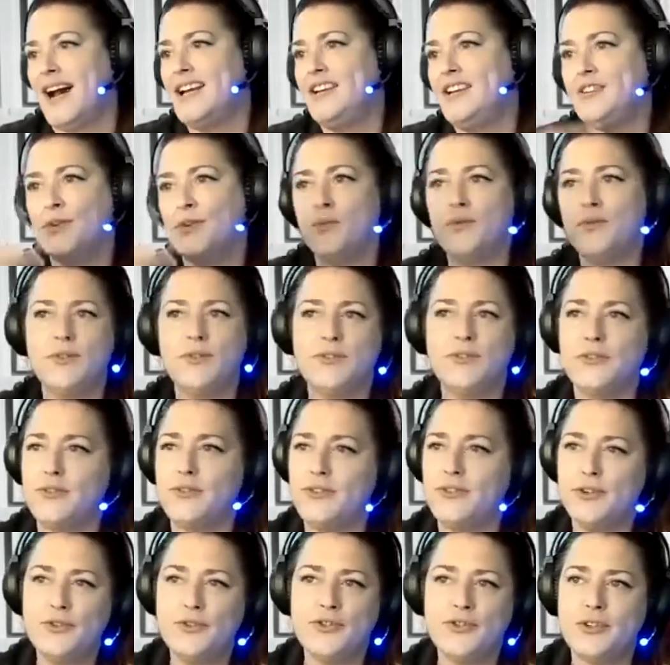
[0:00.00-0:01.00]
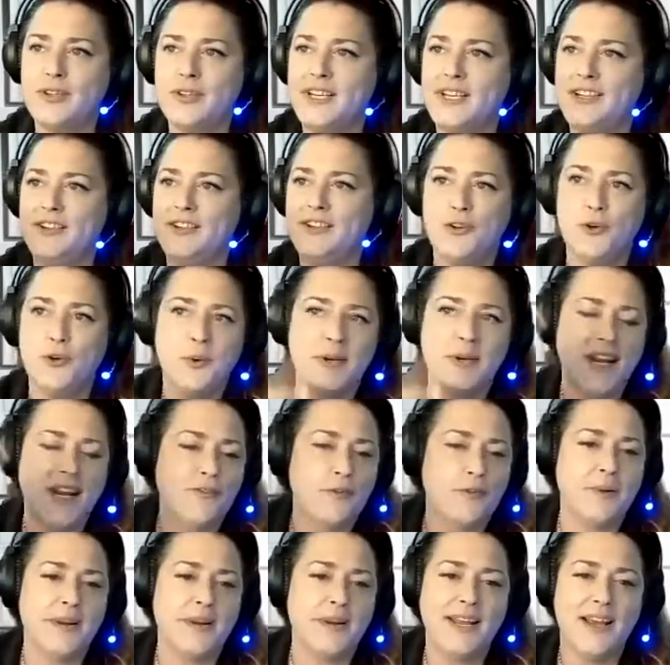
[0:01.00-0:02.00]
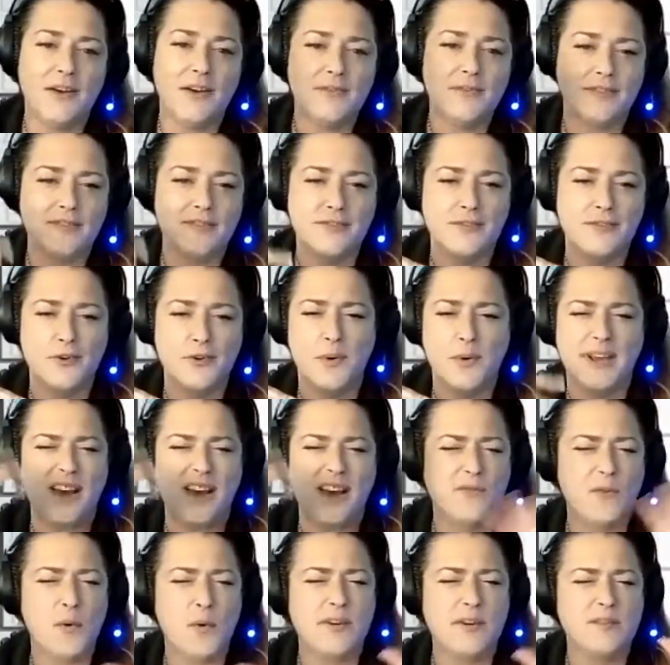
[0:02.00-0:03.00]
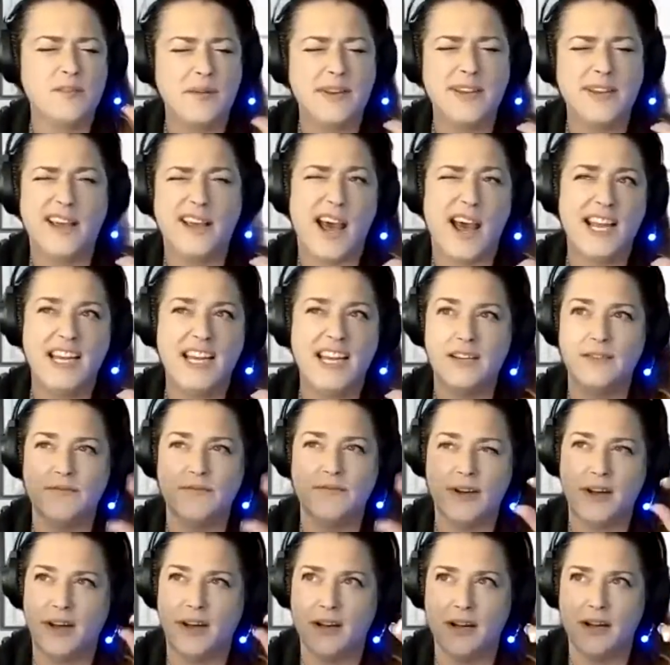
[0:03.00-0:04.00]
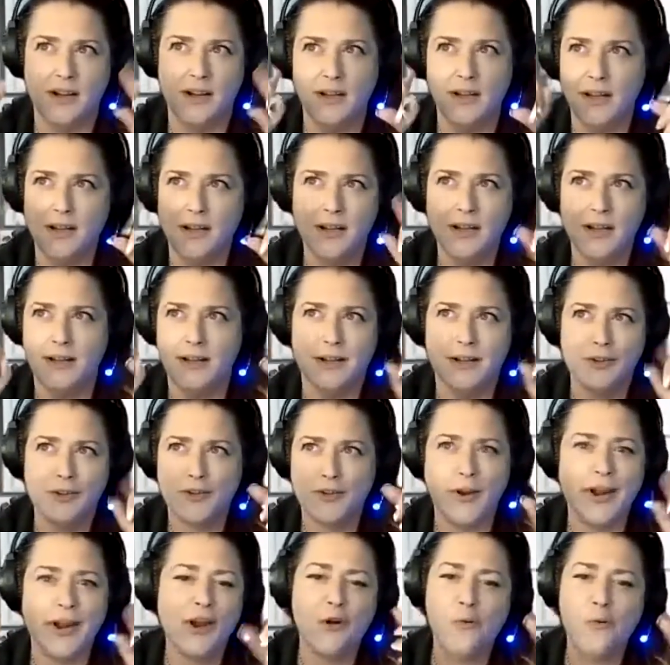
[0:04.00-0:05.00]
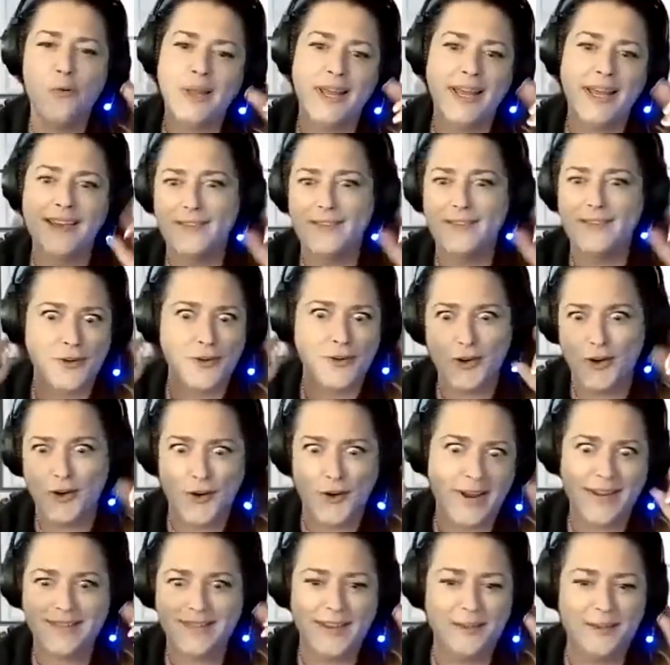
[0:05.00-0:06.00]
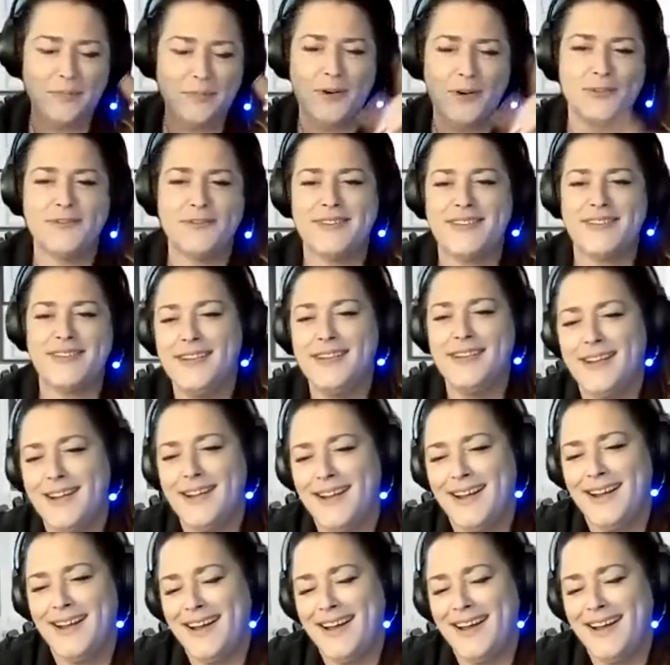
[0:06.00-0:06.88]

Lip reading: I don't usually do what everybody else is doing. I've always been kind of a trailblazer, crazy person.